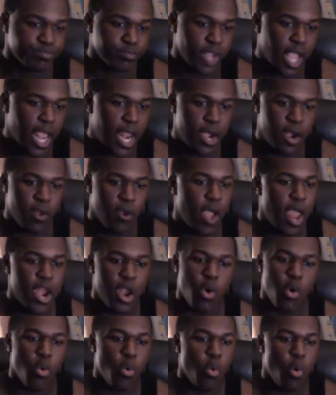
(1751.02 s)
I
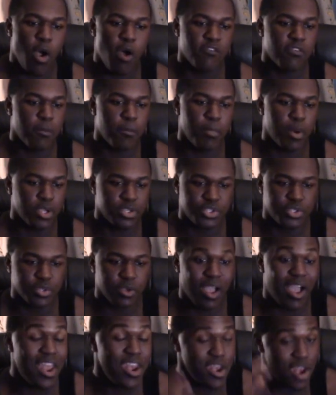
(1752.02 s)

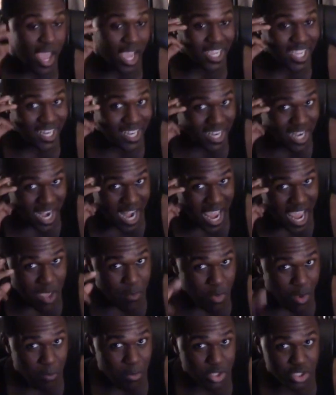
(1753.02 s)
can
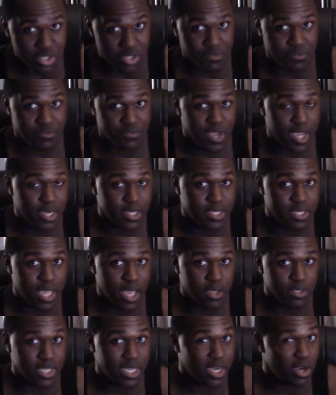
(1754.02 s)
name a bunch of different fighting
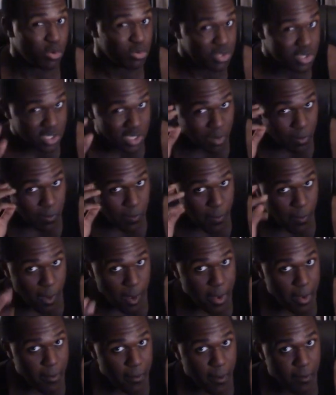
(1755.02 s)
styles. I know some
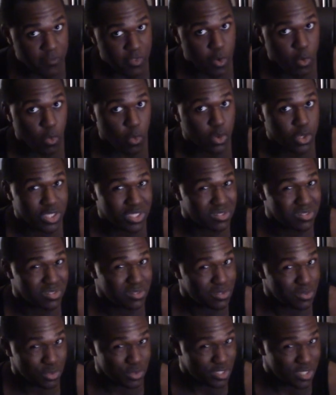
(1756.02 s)
of their origins
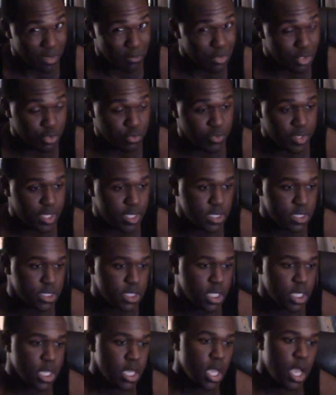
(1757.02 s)
to some degrees.
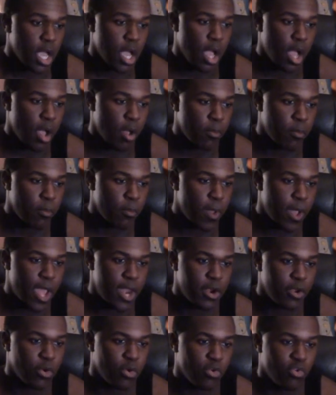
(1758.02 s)
I
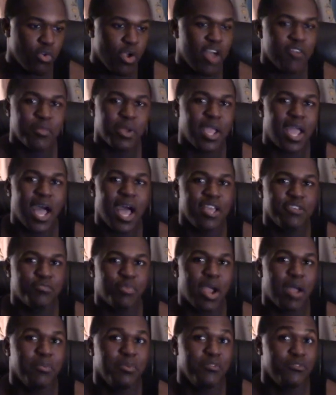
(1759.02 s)
know Krav Maga is
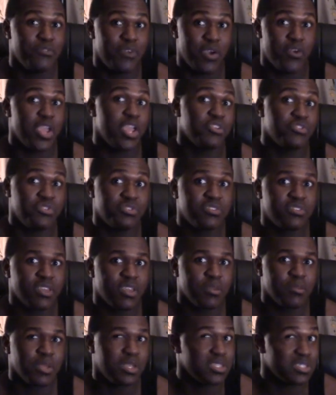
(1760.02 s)
probably very
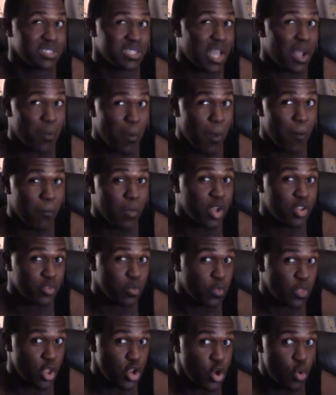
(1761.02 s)
interesting because it's like among
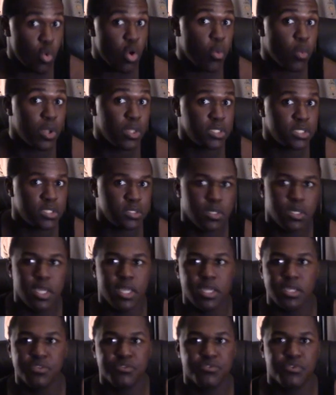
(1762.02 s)
the newer ones,
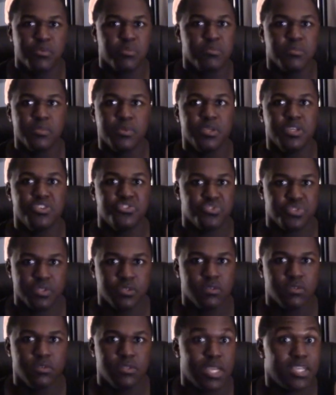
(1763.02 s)
and it's from
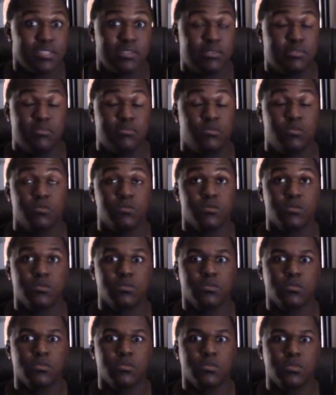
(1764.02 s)
Israel.
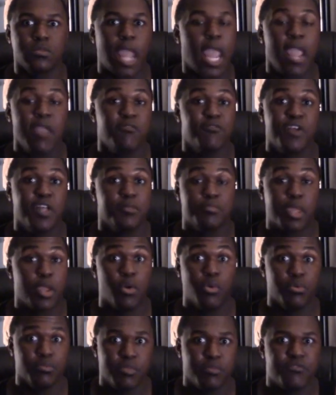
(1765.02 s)
They developed their
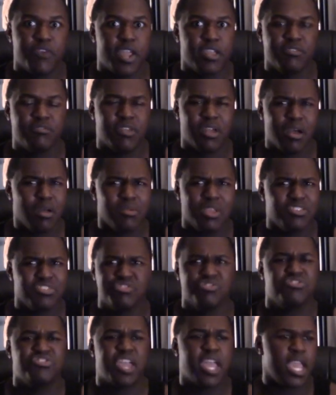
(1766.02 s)
own fighting style. That's
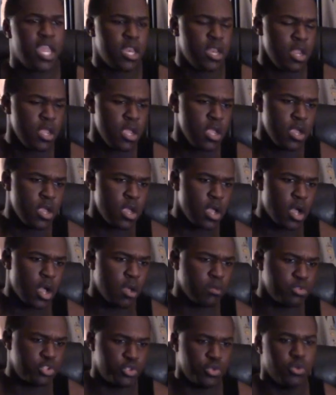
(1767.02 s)
what I'm saying.
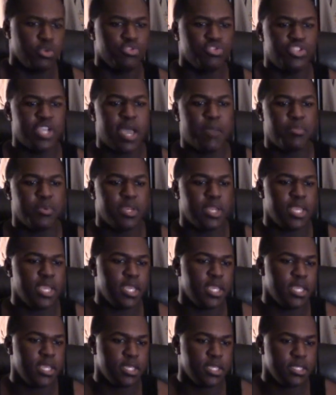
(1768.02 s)
Judo's
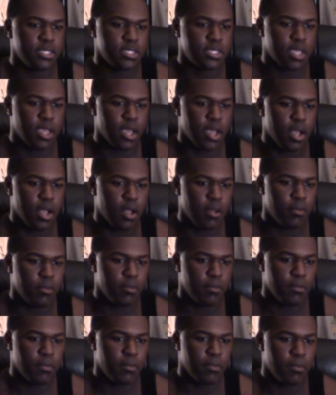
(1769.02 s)
Japanese.
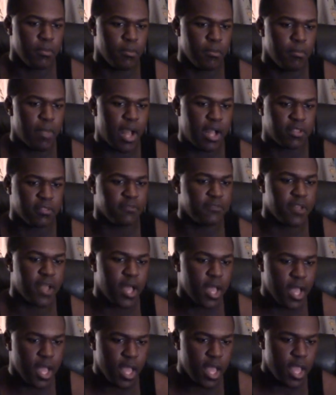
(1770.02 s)

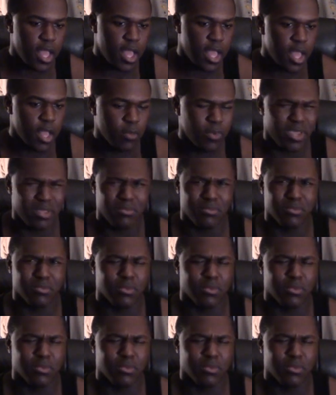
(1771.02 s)
Baklava. Wait.